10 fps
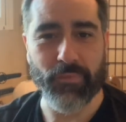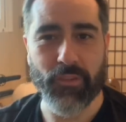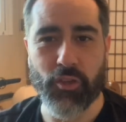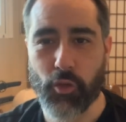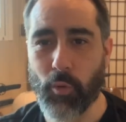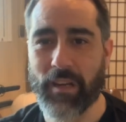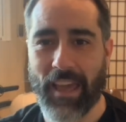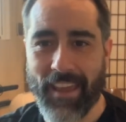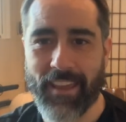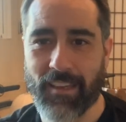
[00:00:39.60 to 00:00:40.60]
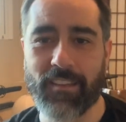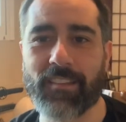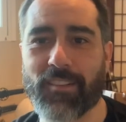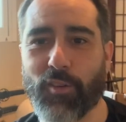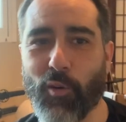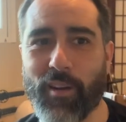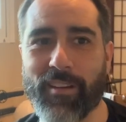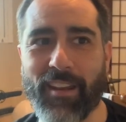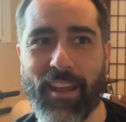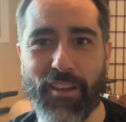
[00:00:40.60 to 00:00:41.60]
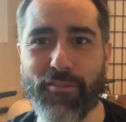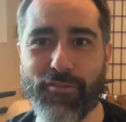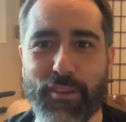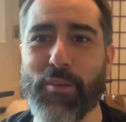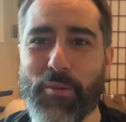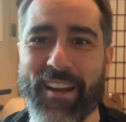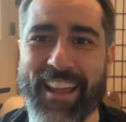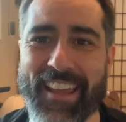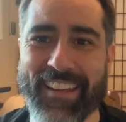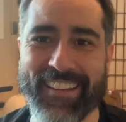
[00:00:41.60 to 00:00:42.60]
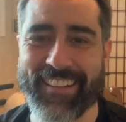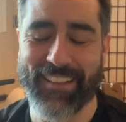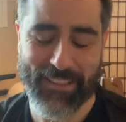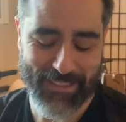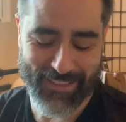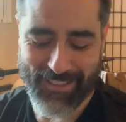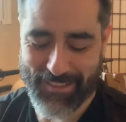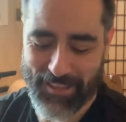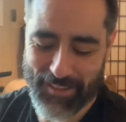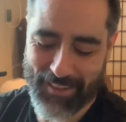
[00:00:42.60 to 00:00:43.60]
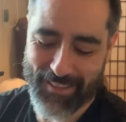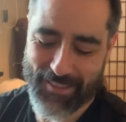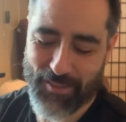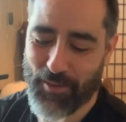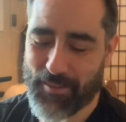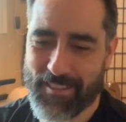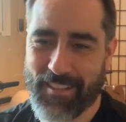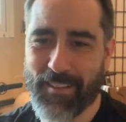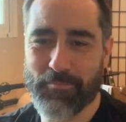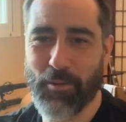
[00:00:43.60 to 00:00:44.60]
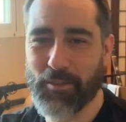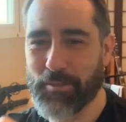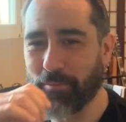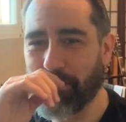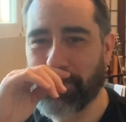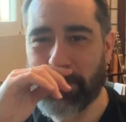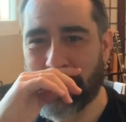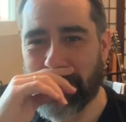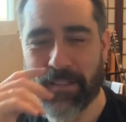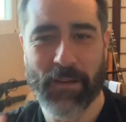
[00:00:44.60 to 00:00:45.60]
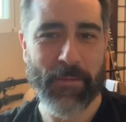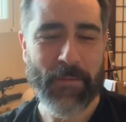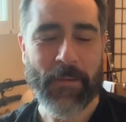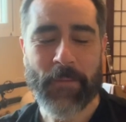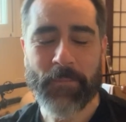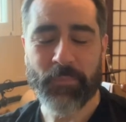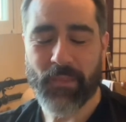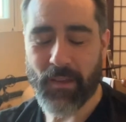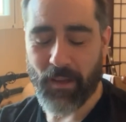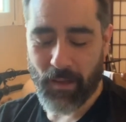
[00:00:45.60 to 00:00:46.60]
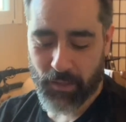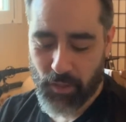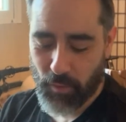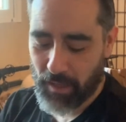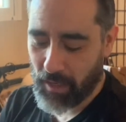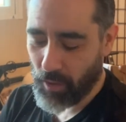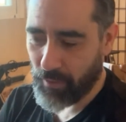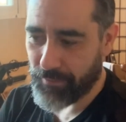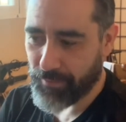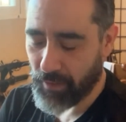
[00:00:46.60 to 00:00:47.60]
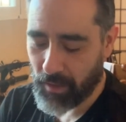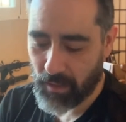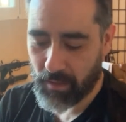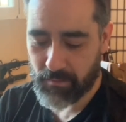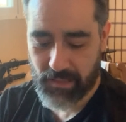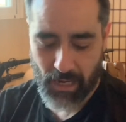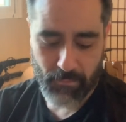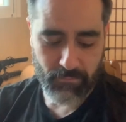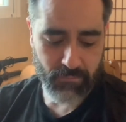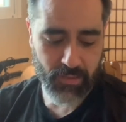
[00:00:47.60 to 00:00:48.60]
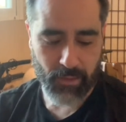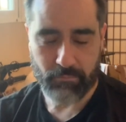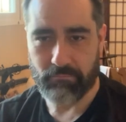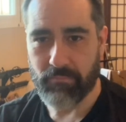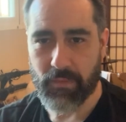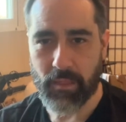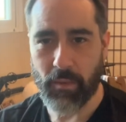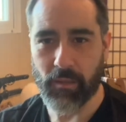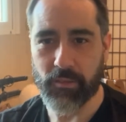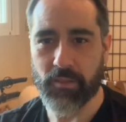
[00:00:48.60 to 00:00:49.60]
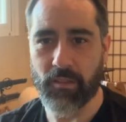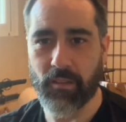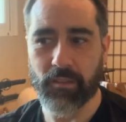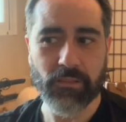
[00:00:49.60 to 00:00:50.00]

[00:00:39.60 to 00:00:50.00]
Q&A, not an FQ&A, that's not yet possible, but Q&A of some emails, you know.